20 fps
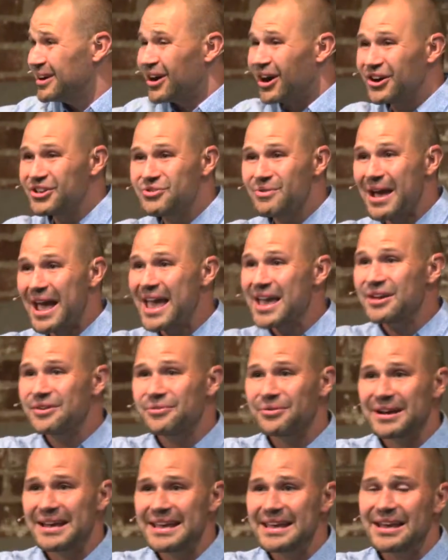Are you
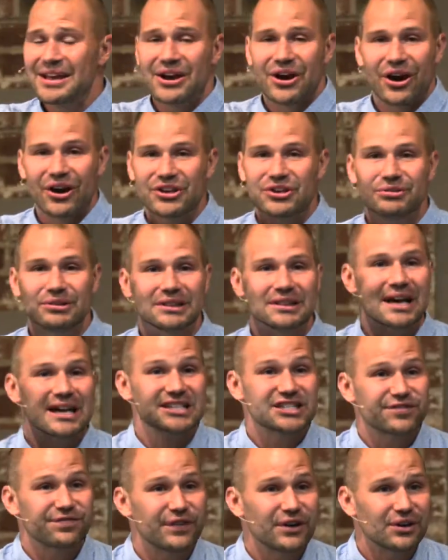angry? Are you
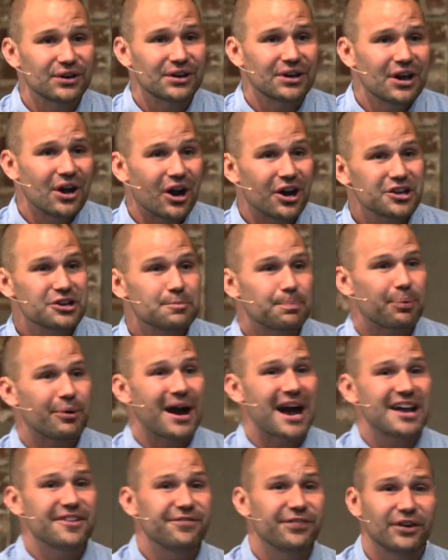lustful? Are you
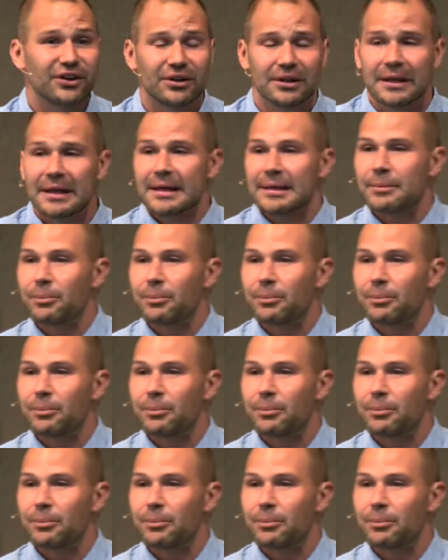prideful?